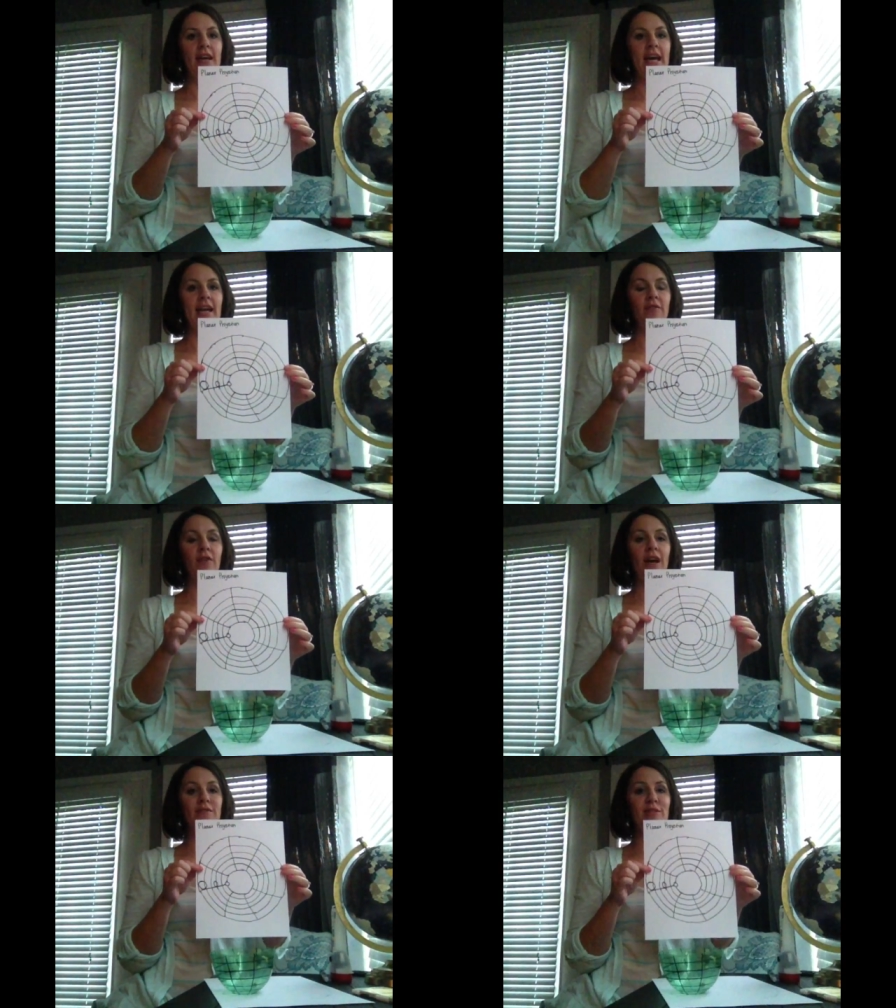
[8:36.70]
And if you
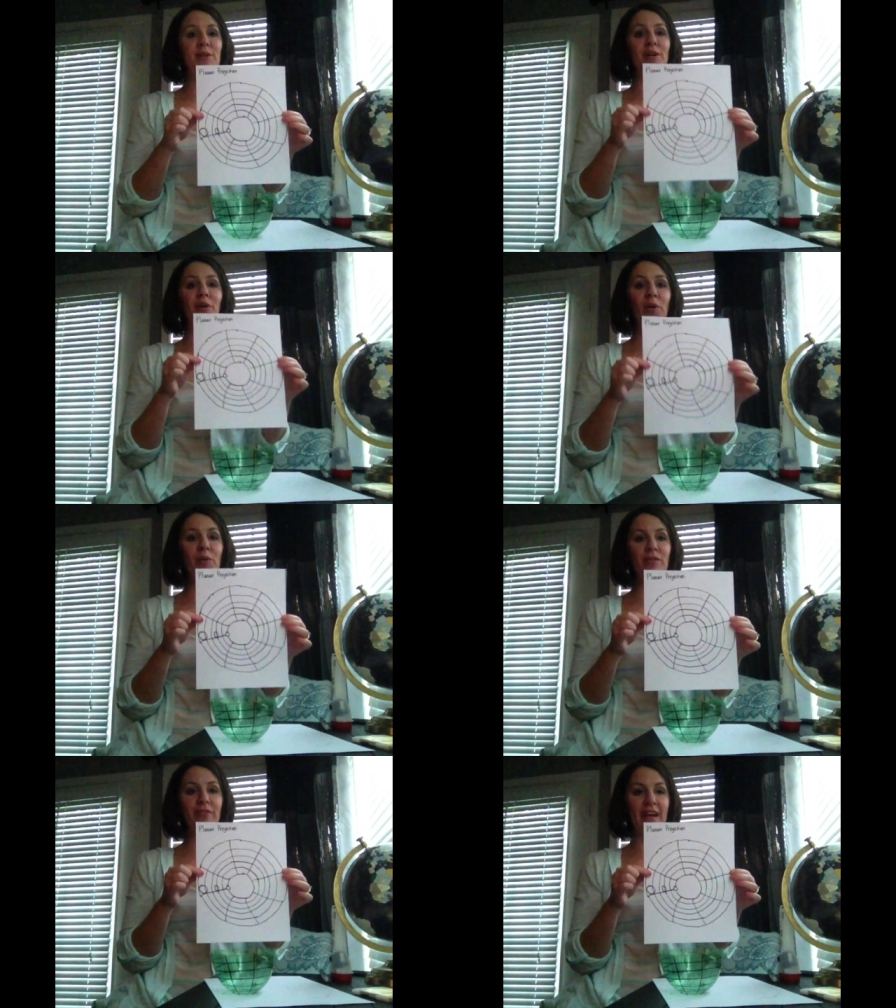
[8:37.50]
have someone to hold
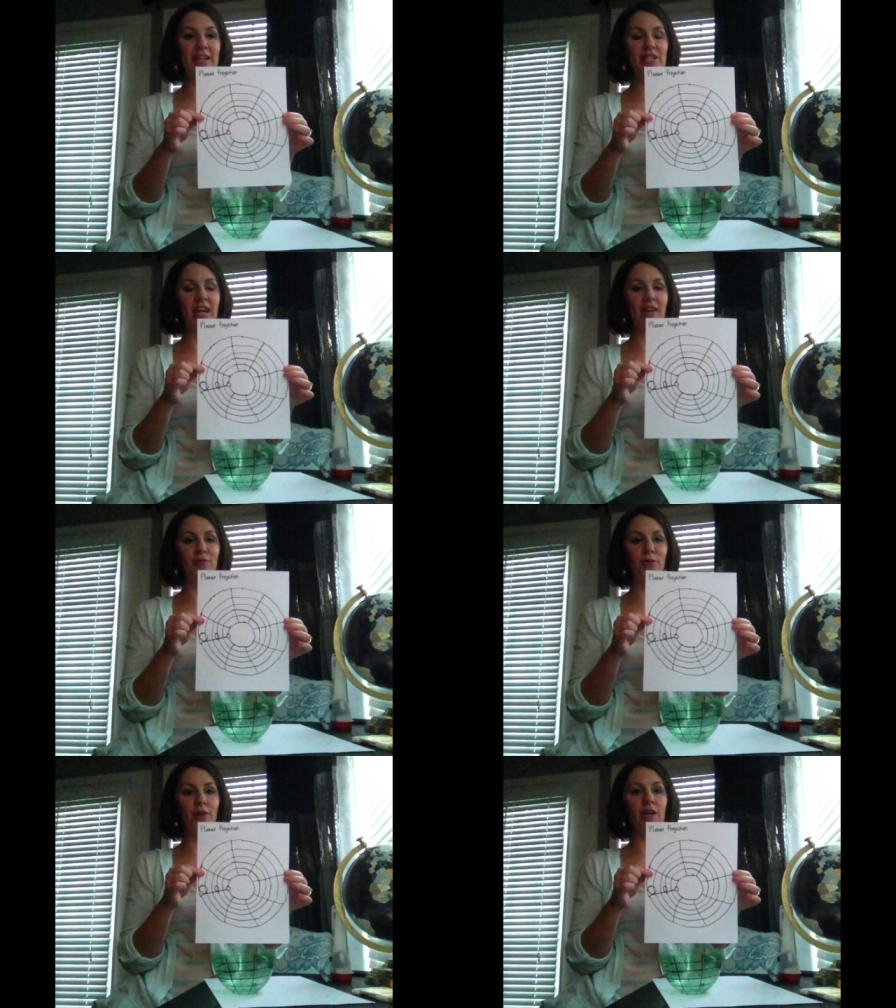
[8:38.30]
the flashlight
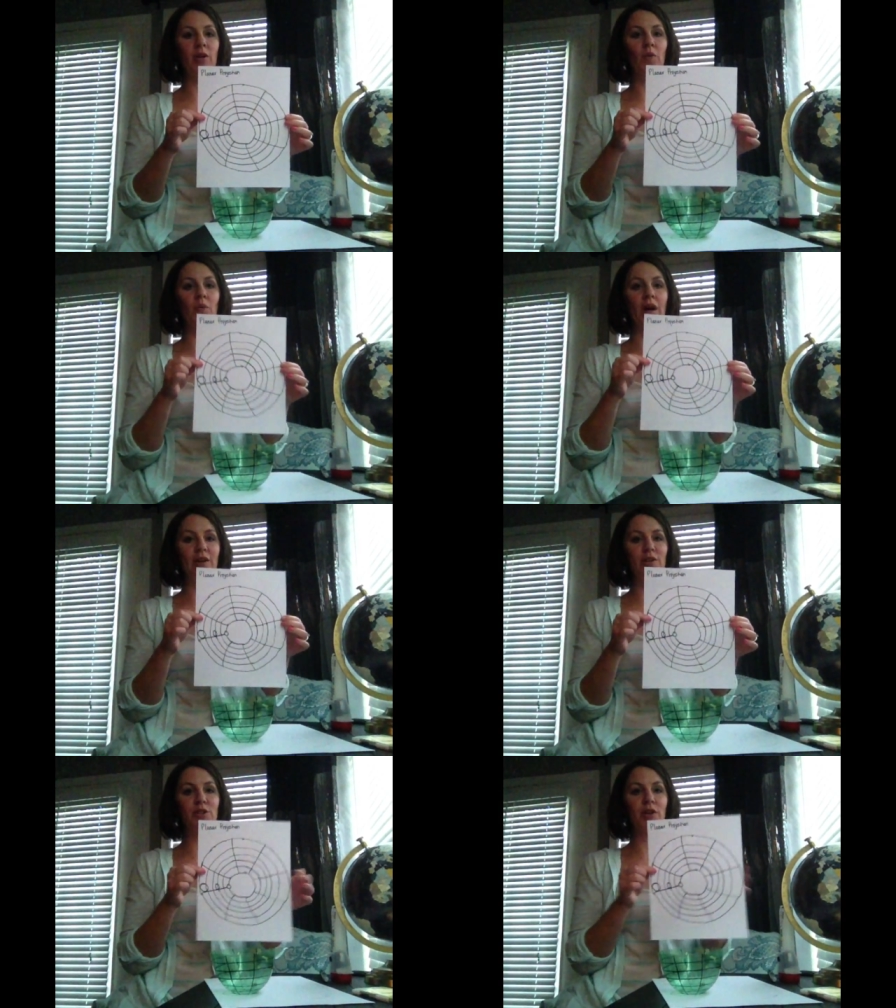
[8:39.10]
for you while
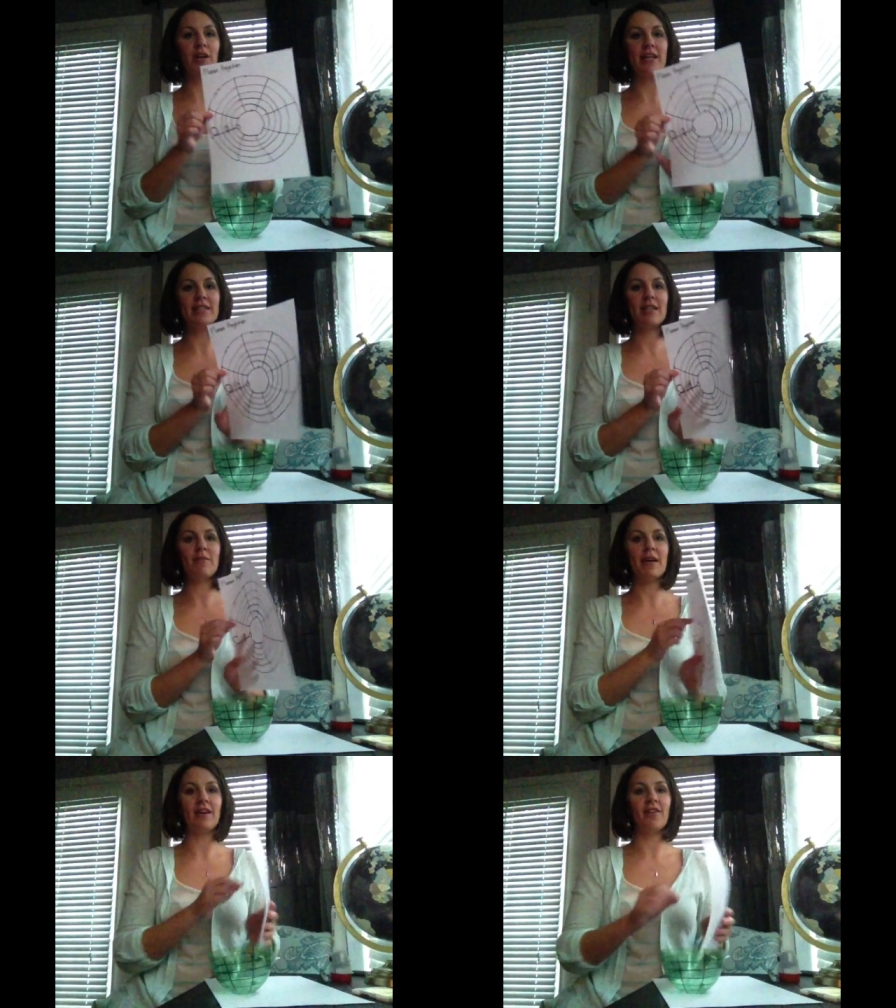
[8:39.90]
you're drawing, it's going to
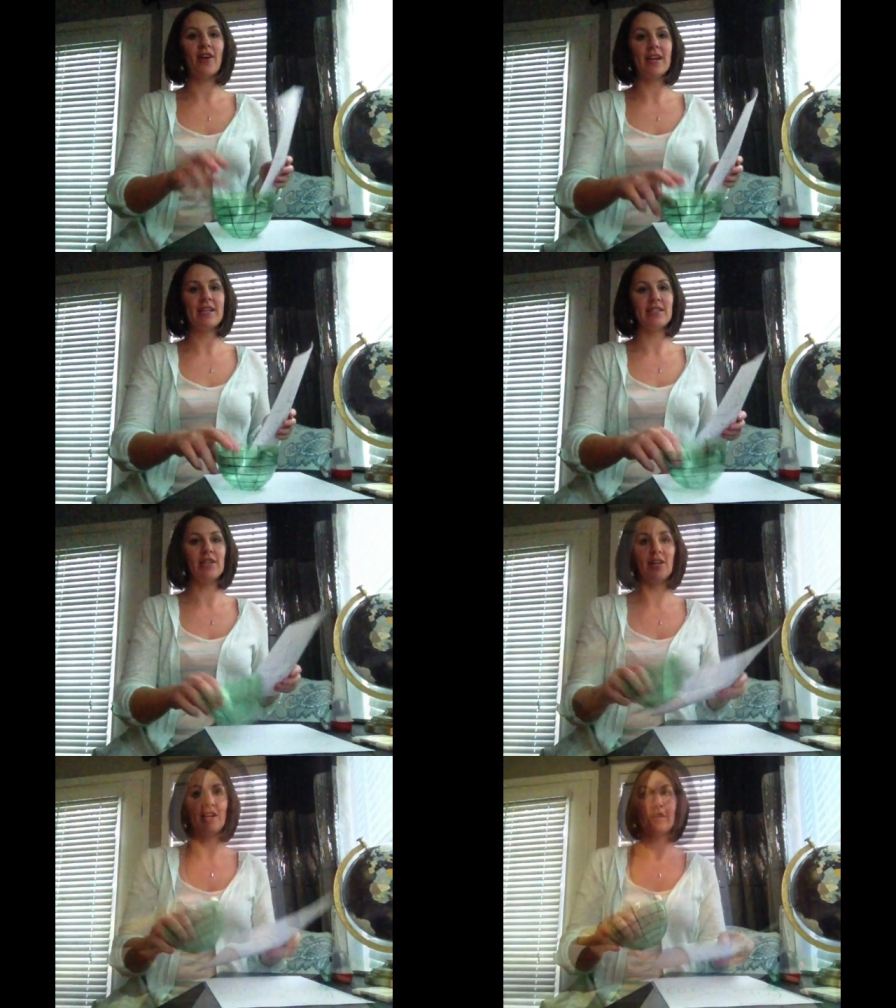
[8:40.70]
make it a lot
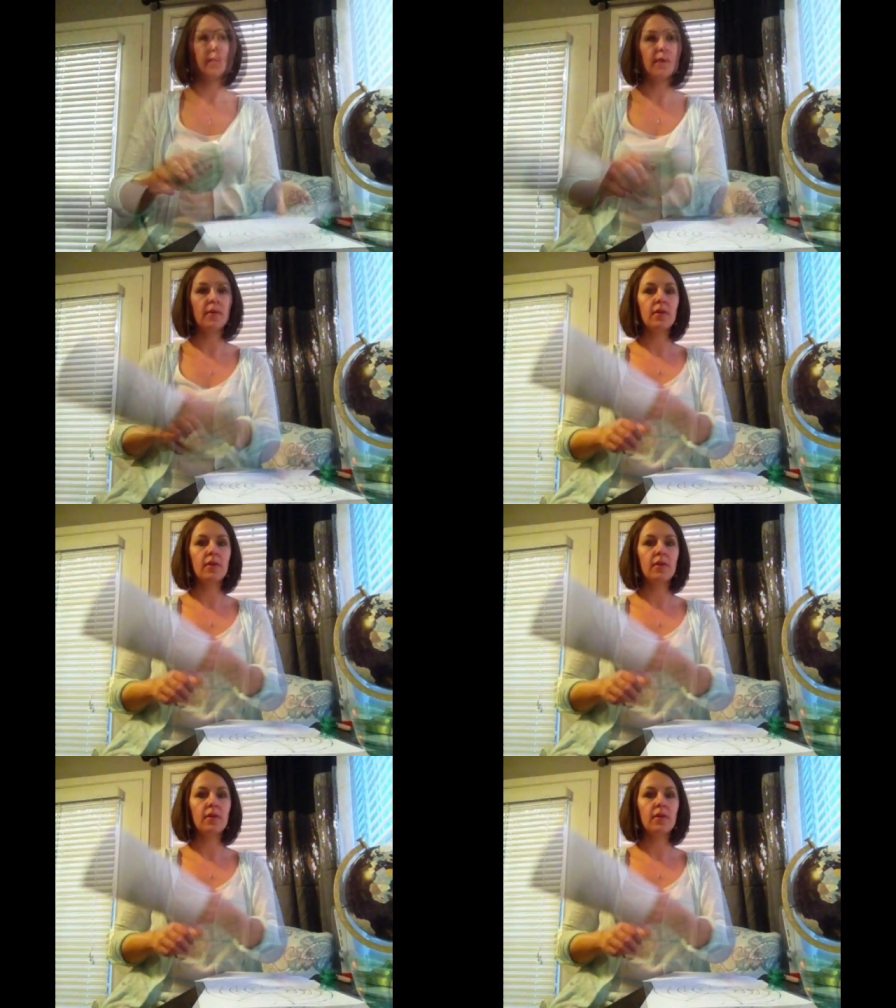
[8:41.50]
easier as well.